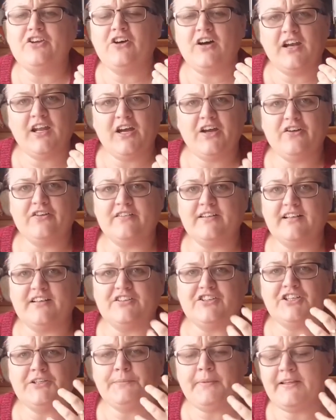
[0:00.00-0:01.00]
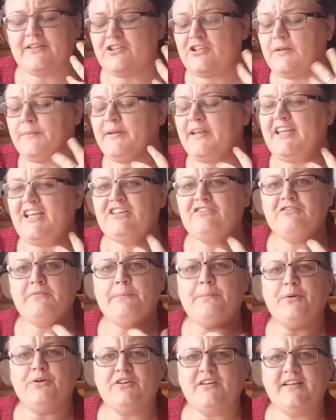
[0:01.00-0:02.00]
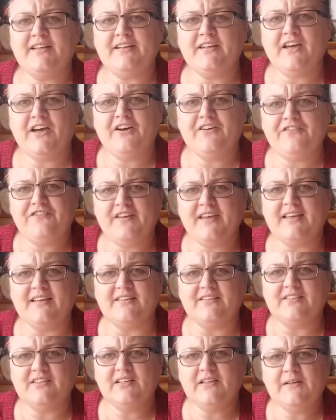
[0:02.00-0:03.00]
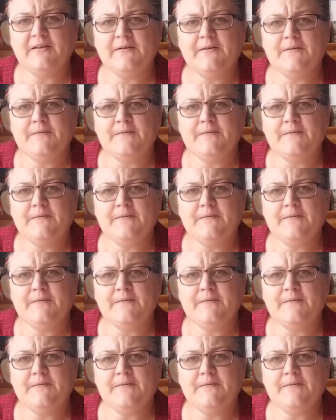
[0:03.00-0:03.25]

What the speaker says: You're not alone on this. She spent so many years bottling her fears.